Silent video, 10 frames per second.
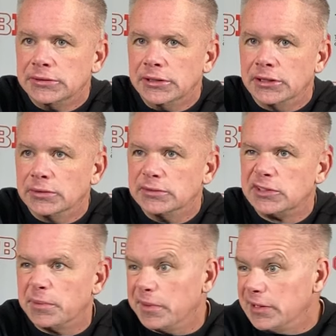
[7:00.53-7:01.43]
you know,
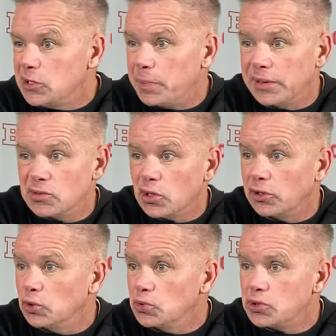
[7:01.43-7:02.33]
some of that depends on
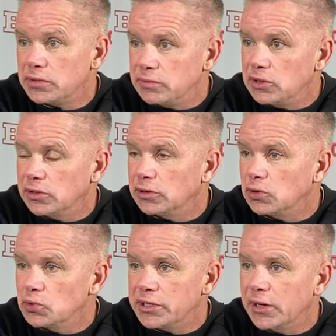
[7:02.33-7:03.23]

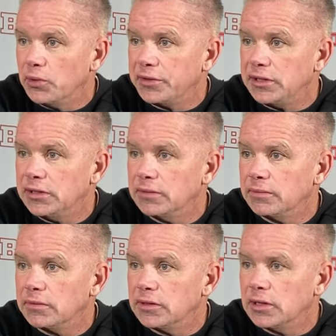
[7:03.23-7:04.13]
who's healthy and
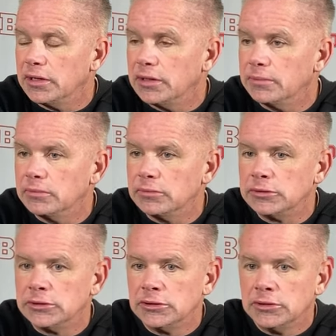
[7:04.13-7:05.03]

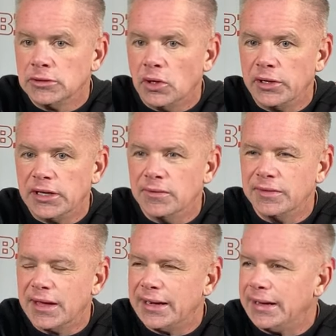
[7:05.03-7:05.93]
on a given
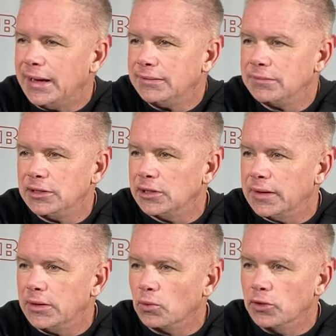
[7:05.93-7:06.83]
night. I
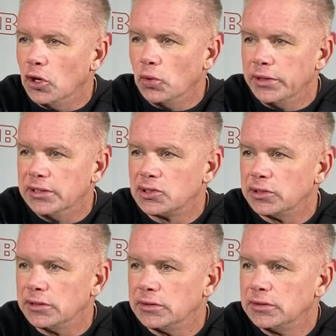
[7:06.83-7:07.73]
don't know that it's
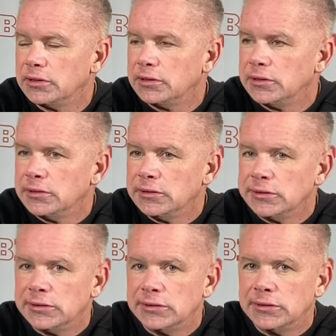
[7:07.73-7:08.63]
gonna.
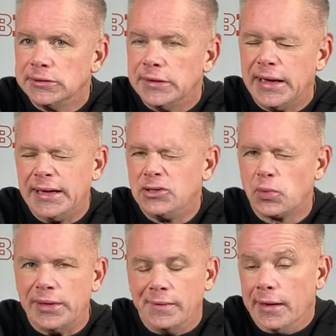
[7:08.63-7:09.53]

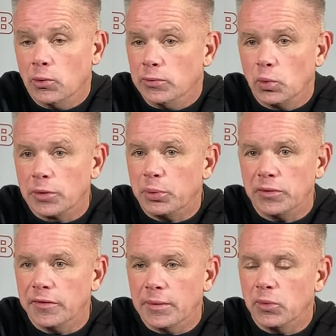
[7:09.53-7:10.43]
Right now, I wouldn't want to put
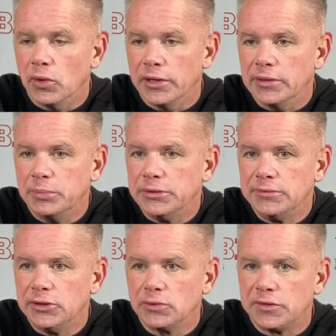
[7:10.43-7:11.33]
a number on it, but
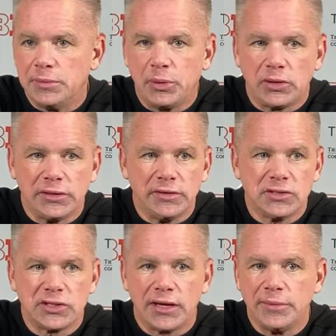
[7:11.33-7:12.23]
you know, typically this
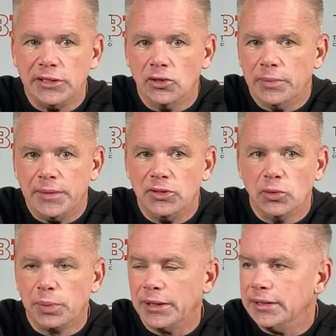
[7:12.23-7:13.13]
time of year, maybe you're
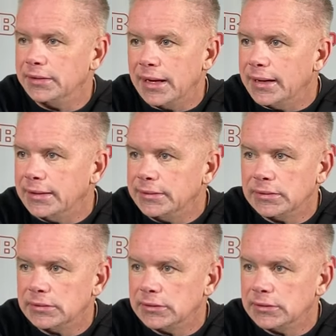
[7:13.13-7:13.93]
playing nine,